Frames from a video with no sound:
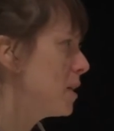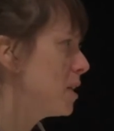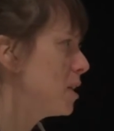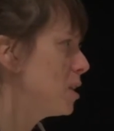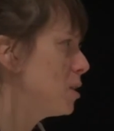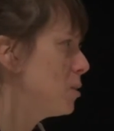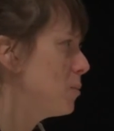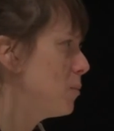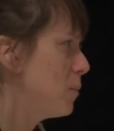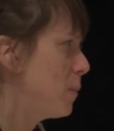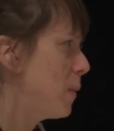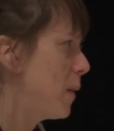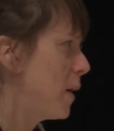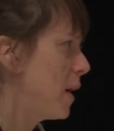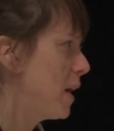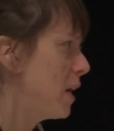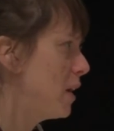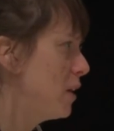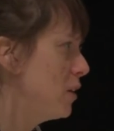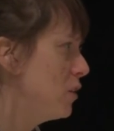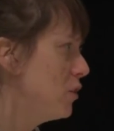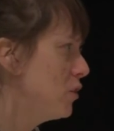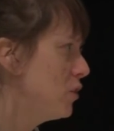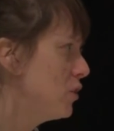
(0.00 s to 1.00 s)
really
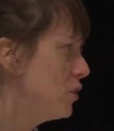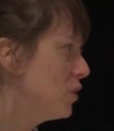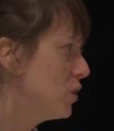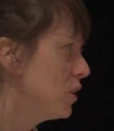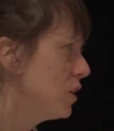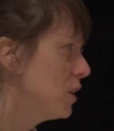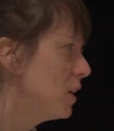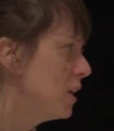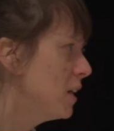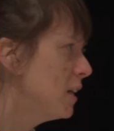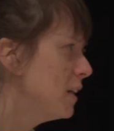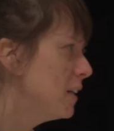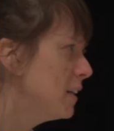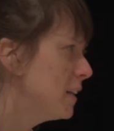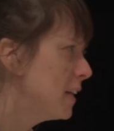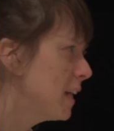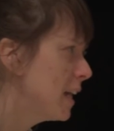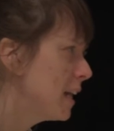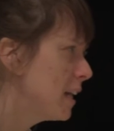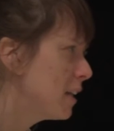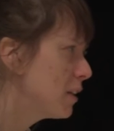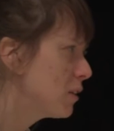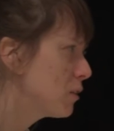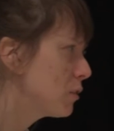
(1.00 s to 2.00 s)
exhilarating and exciting,
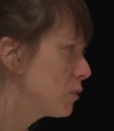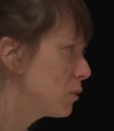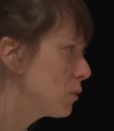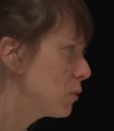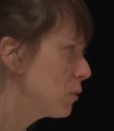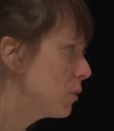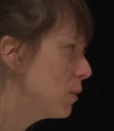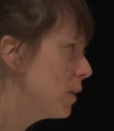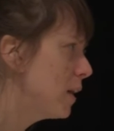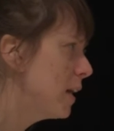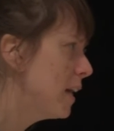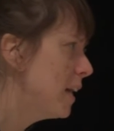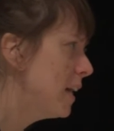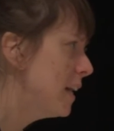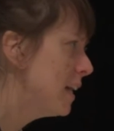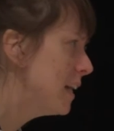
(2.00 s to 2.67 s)
but also absolutely